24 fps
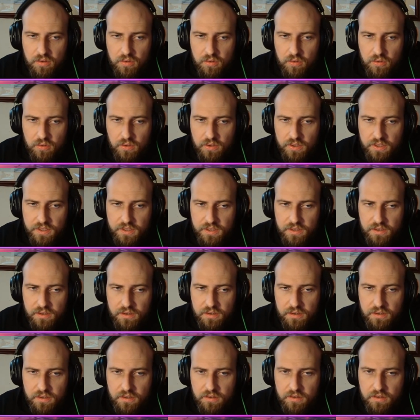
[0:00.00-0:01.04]
Or
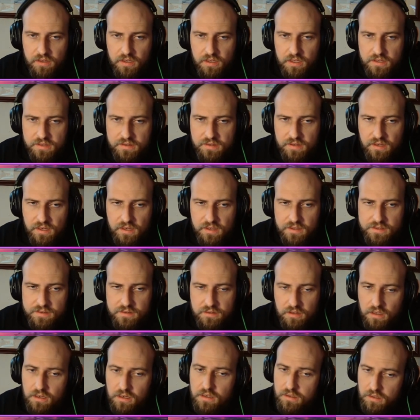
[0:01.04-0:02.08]
here? No, then he takes.
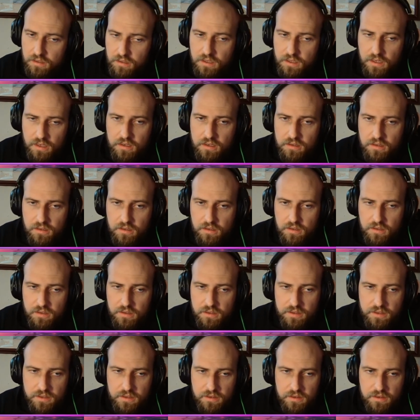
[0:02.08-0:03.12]
Oh, yeah.
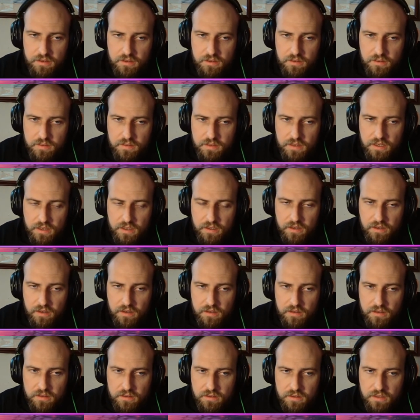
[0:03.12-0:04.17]
Here, there.
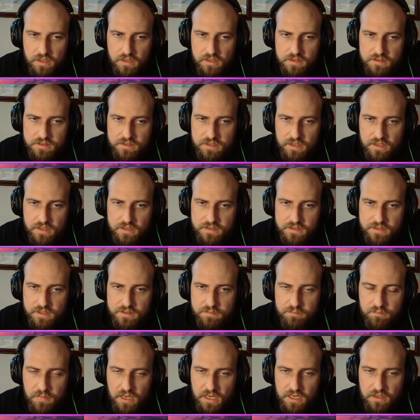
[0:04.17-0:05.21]
Can't take, because that's
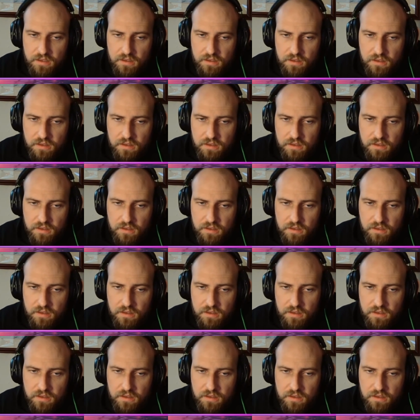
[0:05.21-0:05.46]
mate.